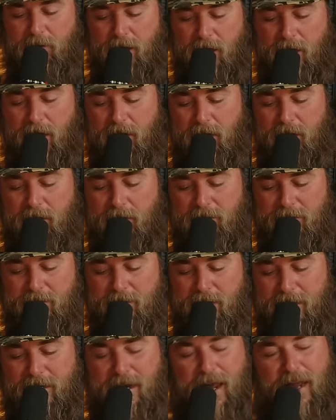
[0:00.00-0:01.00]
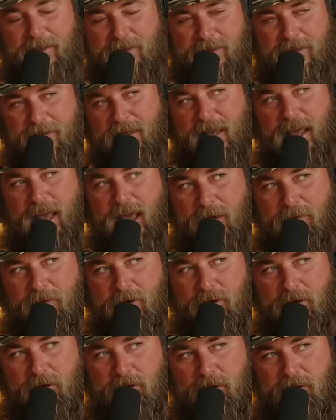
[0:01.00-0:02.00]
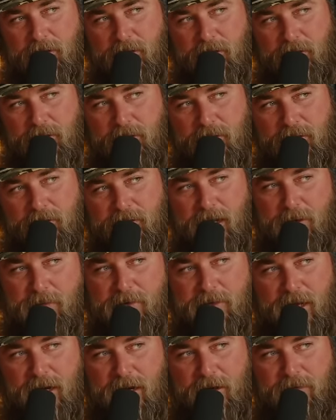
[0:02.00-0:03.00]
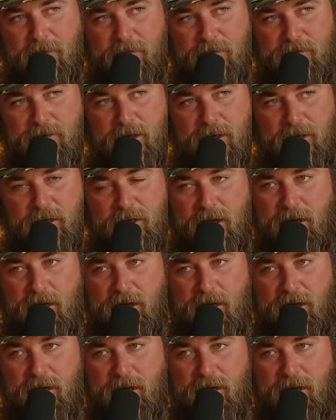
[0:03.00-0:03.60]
like it is the nicest cab on a side by side I've ever seen.